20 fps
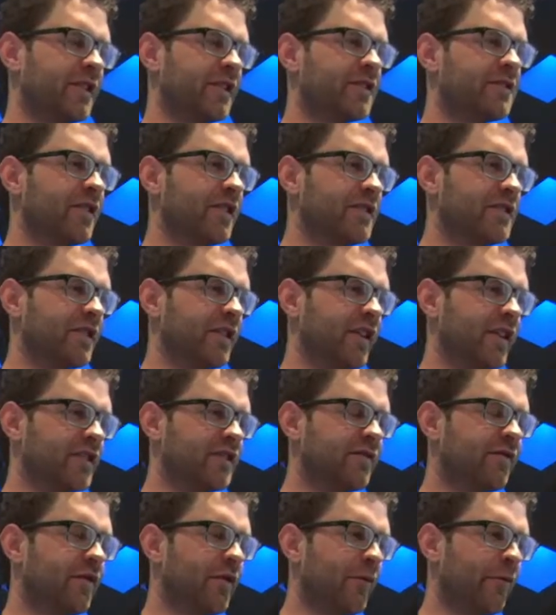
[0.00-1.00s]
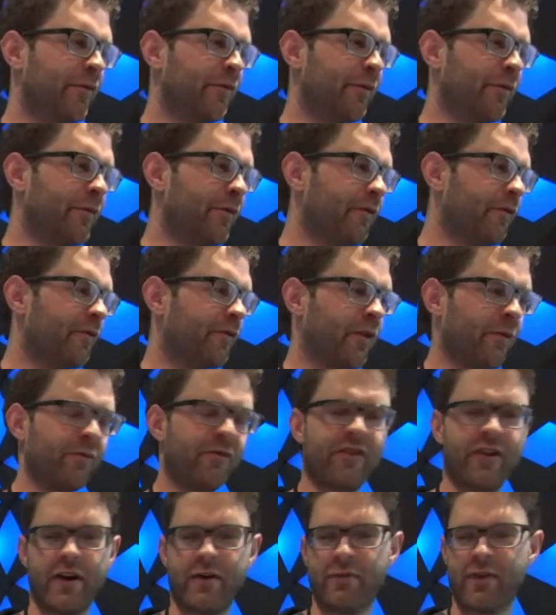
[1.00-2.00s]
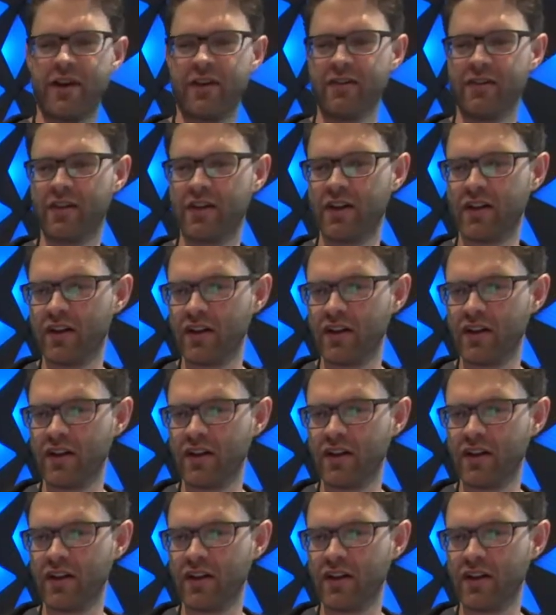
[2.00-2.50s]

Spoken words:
interestingness from frame level.